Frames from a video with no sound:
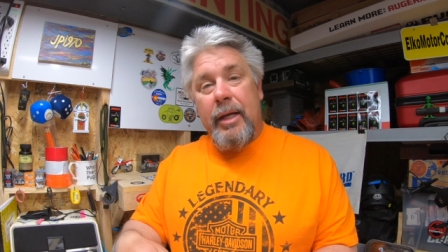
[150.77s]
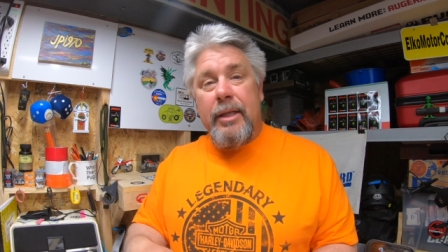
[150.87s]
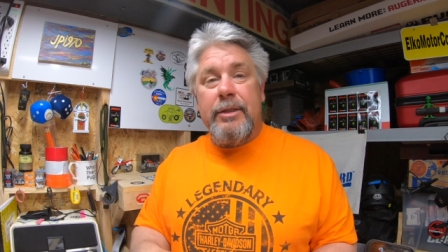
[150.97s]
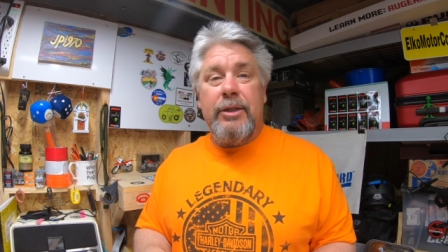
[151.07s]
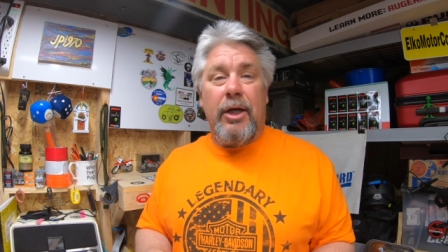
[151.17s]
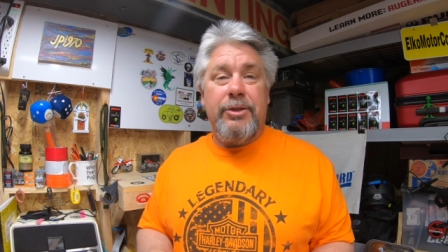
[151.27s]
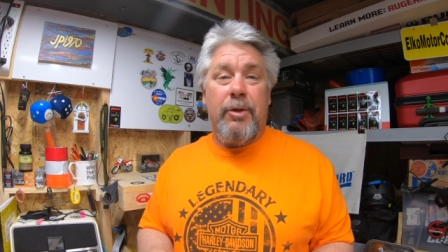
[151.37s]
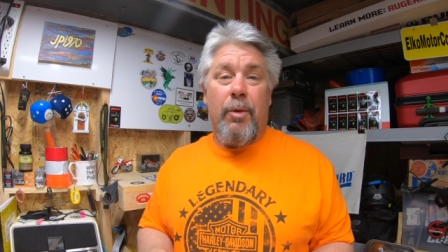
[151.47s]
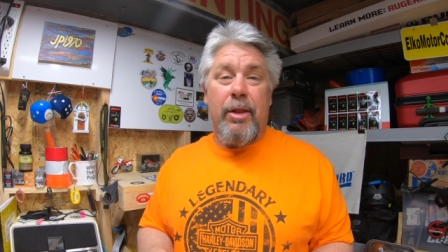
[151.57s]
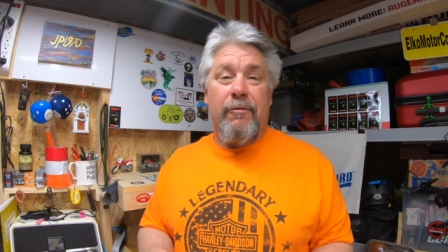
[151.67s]
This is also
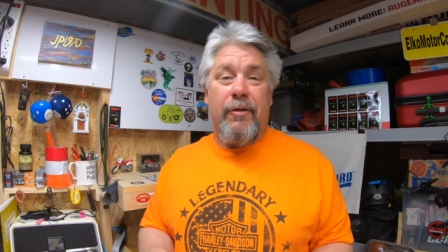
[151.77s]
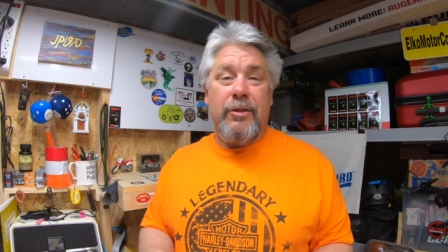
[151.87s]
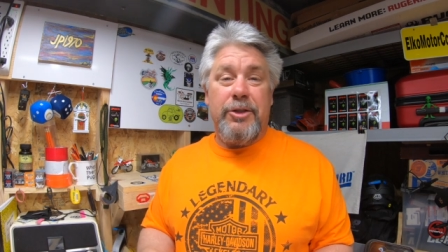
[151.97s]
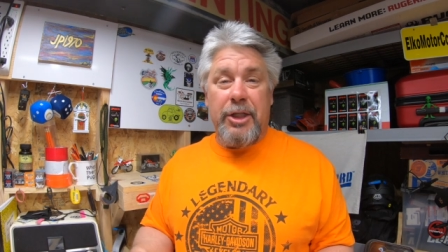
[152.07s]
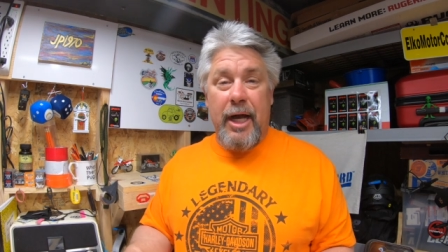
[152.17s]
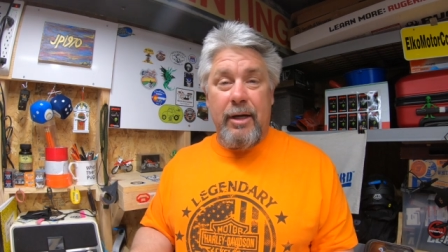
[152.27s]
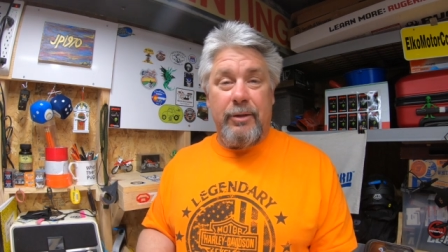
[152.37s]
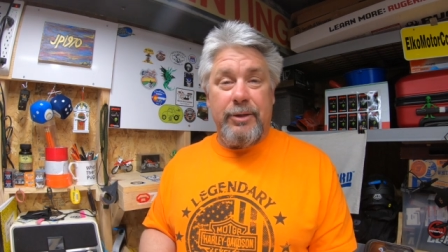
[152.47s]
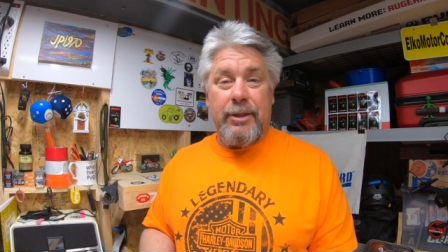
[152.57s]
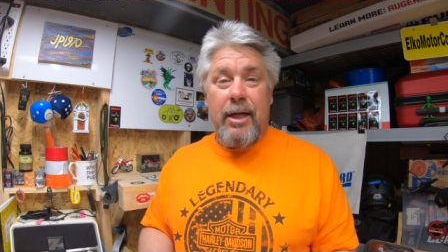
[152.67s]
one of the first
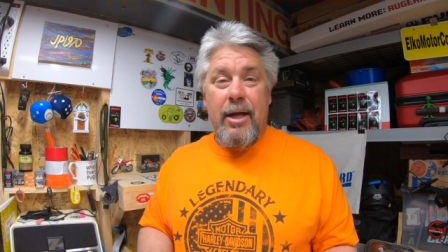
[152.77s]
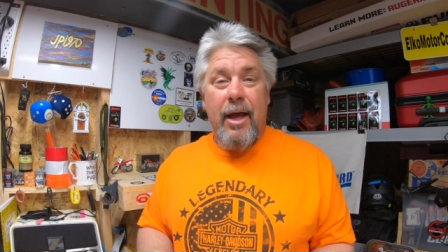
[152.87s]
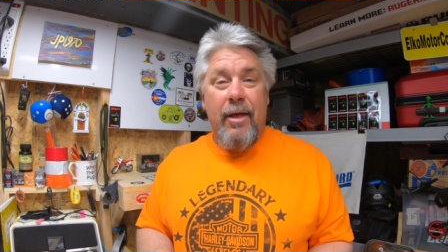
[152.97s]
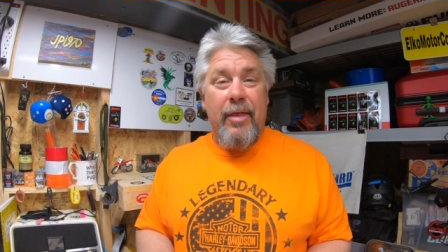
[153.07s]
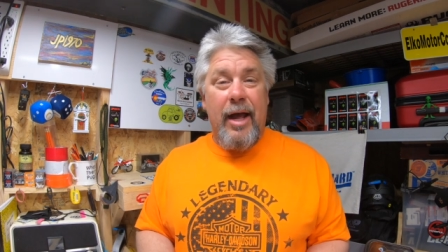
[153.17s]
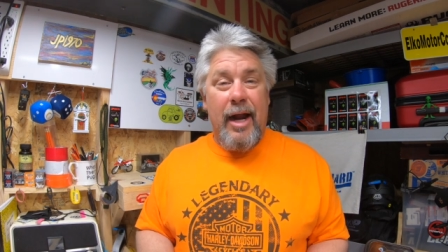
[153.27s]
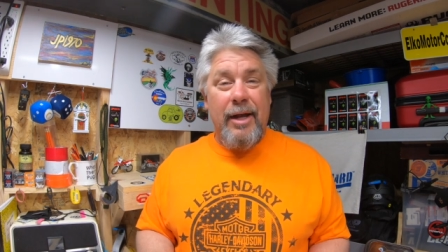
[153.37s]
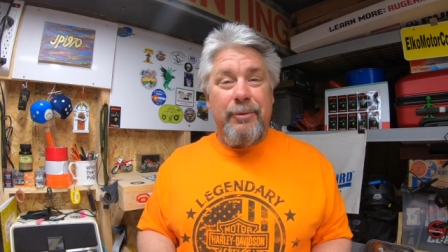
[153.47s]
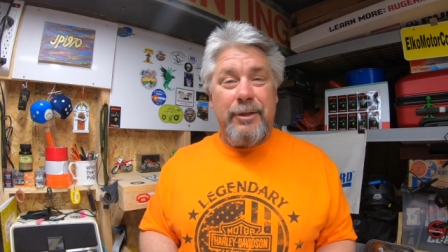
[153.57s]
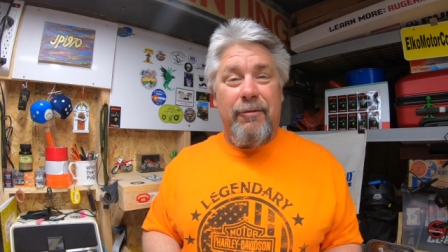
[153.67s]
channels that I
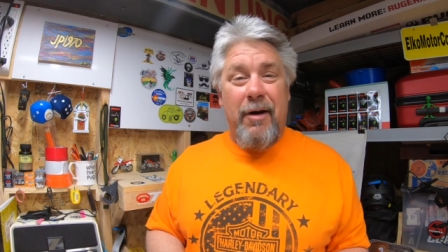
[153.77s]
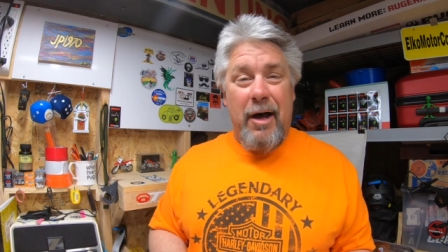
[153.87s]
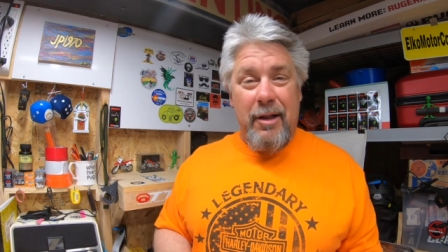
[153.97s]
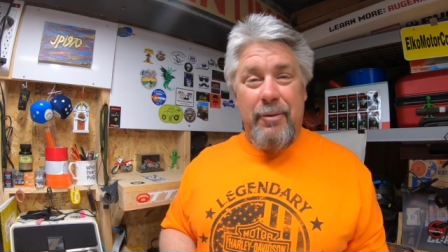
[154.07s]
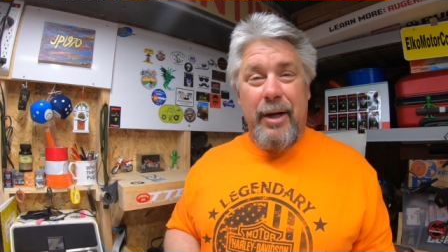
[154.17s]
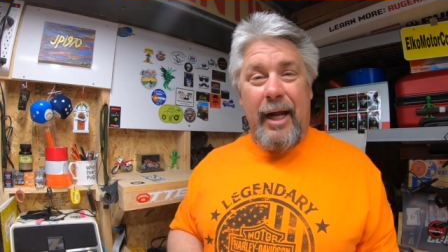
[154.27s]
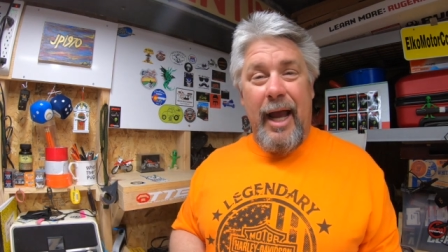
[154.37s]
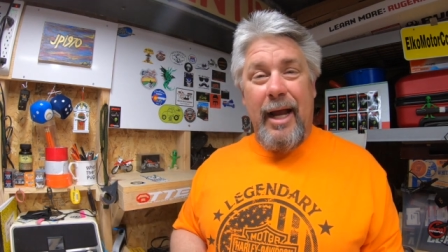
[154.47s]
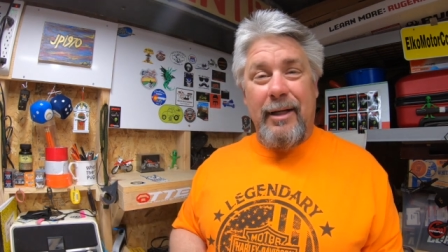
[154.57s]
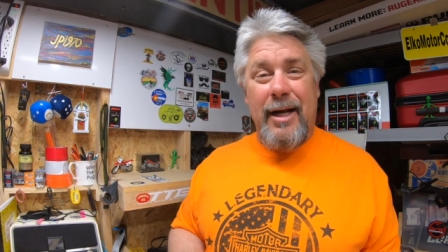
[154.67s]
was following
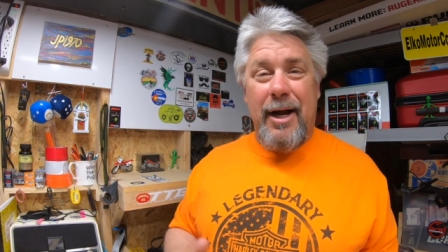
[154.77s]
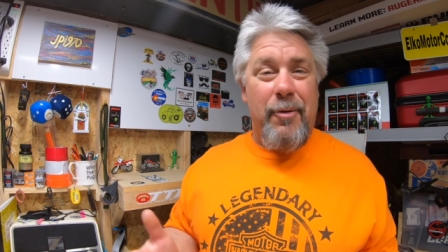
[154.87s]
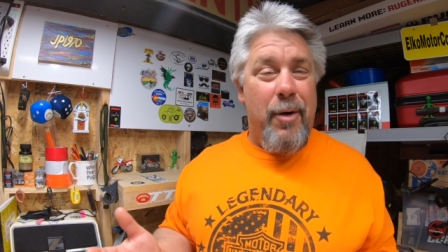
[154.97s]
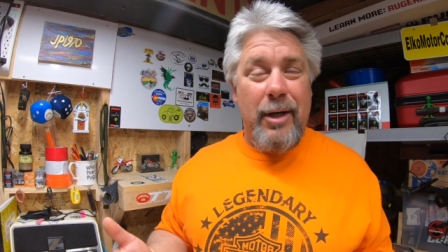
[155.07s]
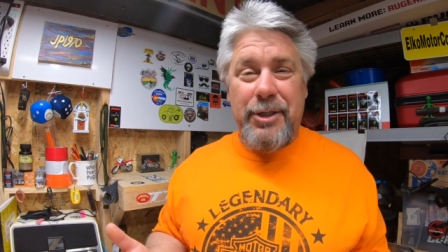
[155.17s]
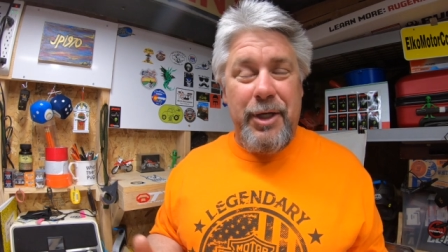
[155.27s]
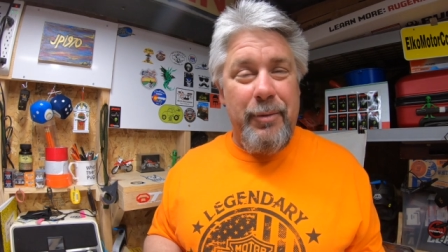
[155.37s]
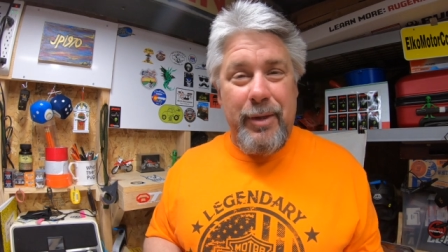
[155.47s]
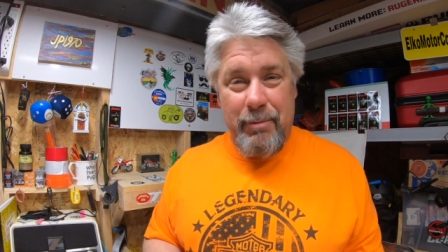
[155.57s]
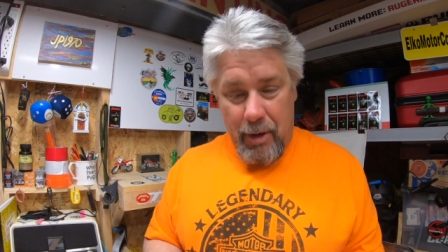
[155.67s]
and kind of watching
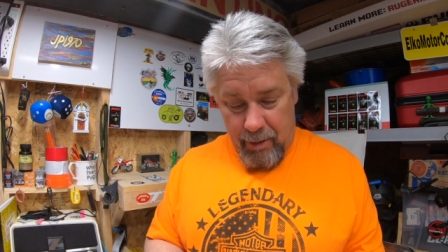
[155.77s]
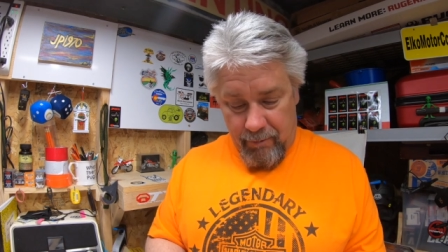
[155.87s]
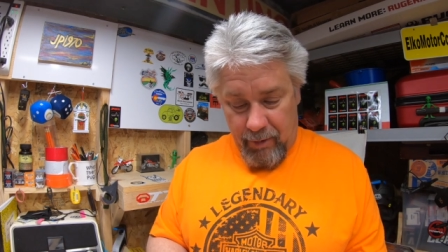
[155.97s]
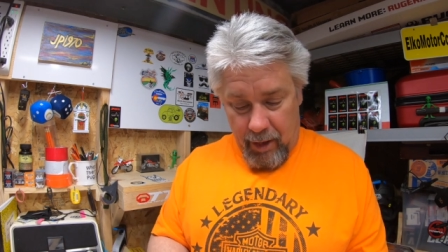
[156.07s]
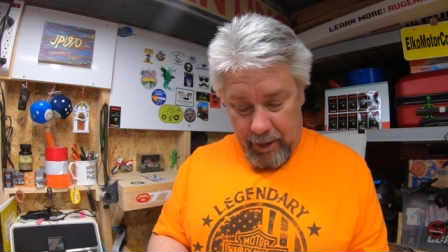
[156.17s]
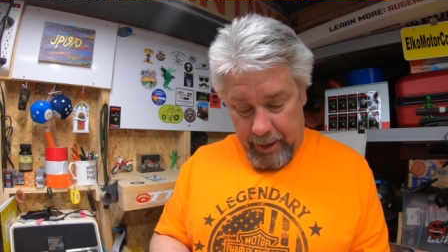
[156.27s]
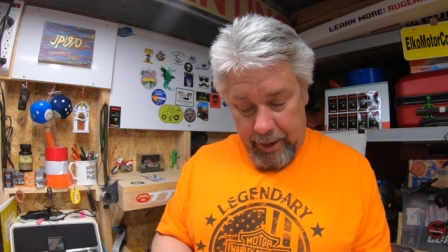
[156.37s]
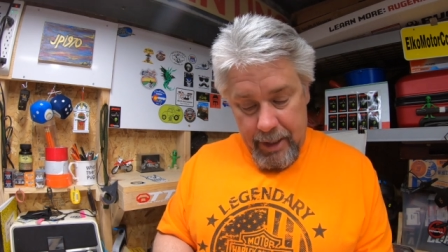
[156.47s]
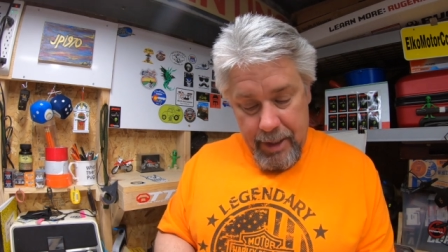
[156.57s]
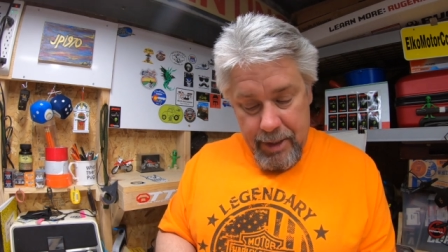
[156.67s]
with the moto vlogging.
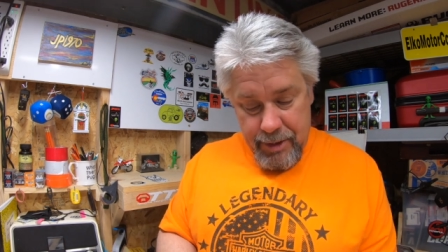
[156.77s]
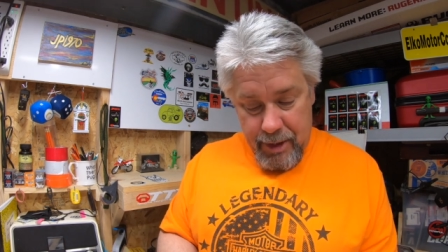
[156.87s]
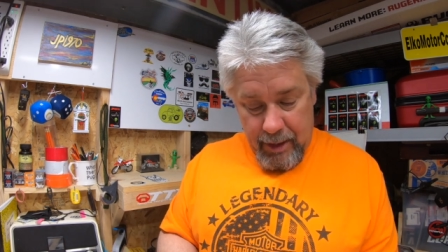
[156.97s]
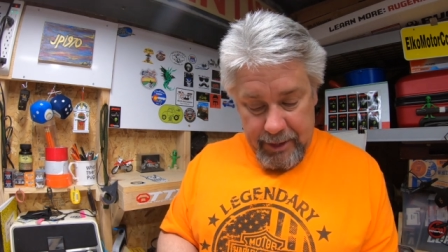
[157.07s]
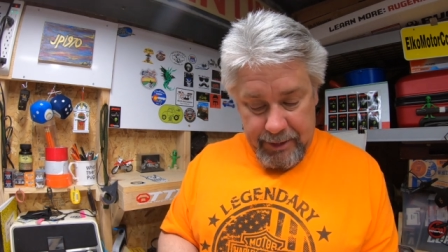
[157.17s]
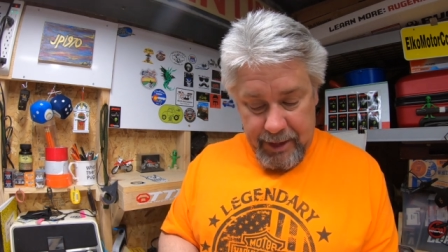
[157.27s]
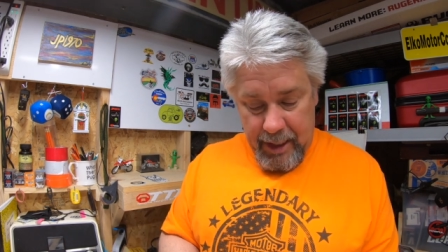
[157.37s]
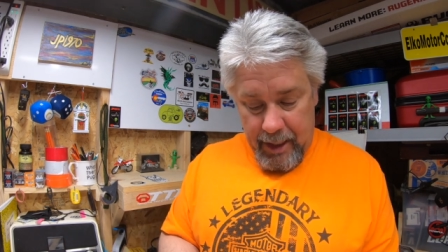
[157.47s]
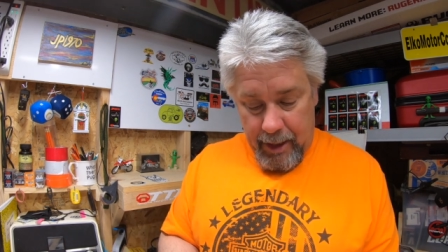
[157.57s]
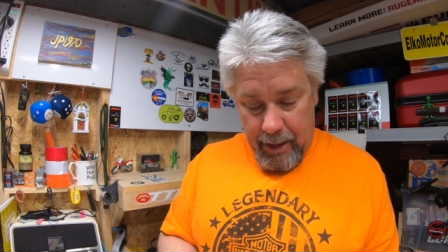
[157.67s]
So let's
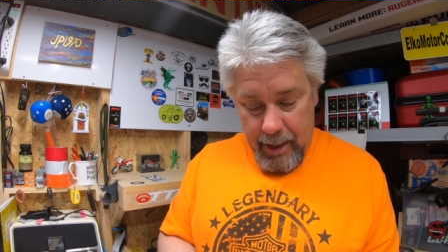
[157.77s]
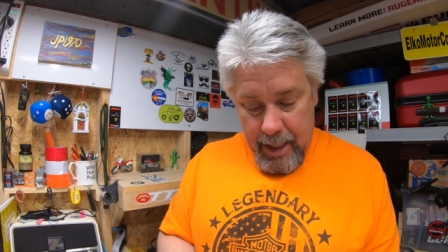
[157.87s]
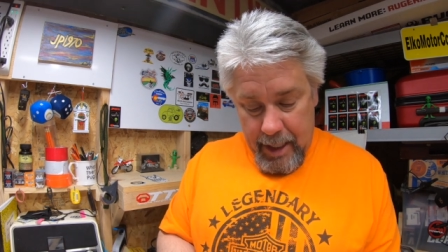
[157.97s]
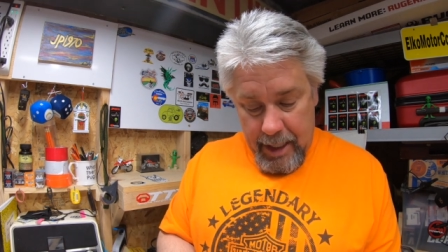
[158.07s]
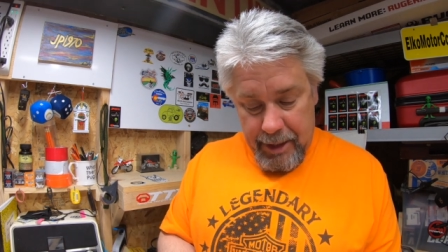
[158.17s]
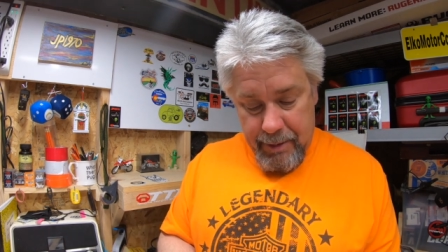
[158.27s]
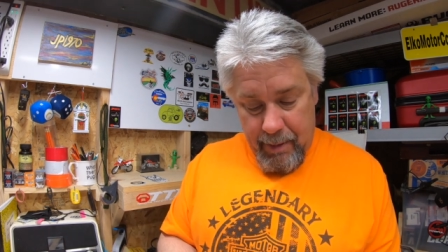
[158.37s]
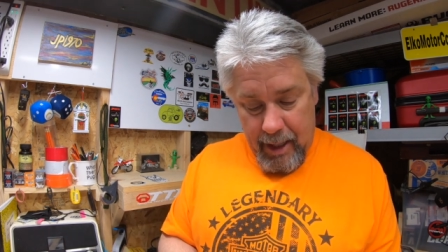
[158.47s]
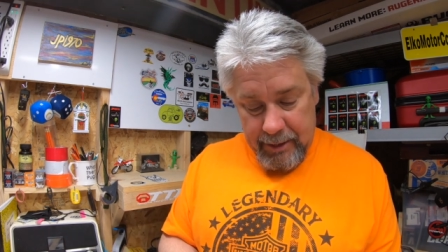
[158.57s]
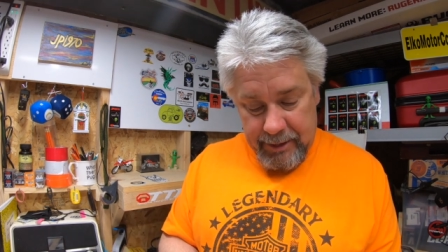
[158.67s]
see.
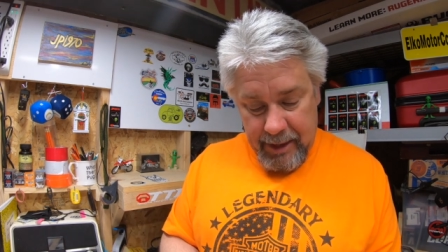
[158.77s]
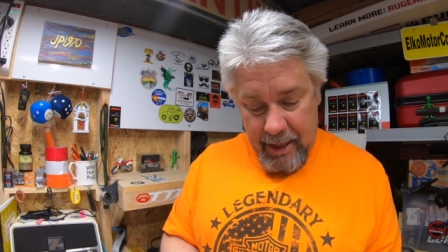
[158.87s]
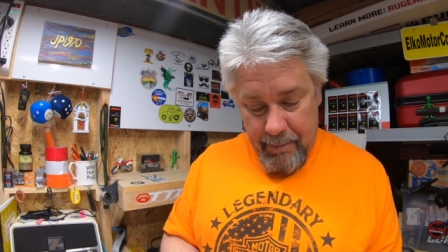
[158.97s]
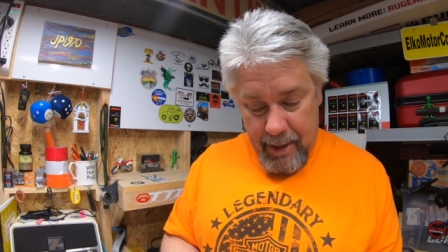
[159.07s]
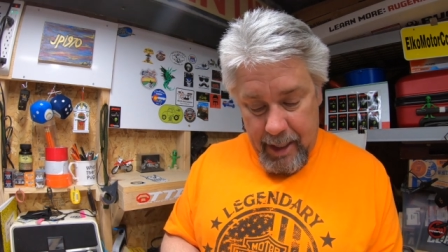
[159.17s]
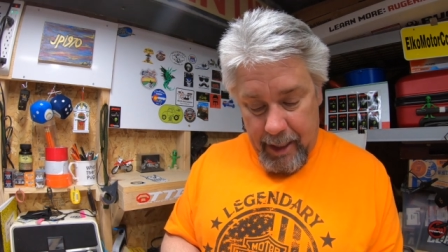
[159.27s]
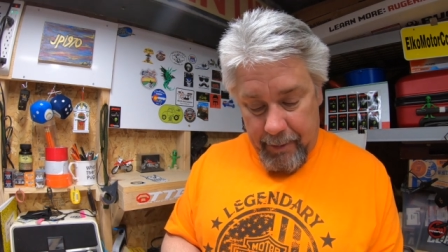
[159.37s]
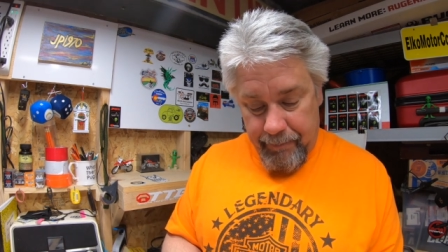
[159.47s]
Ichiban sent me,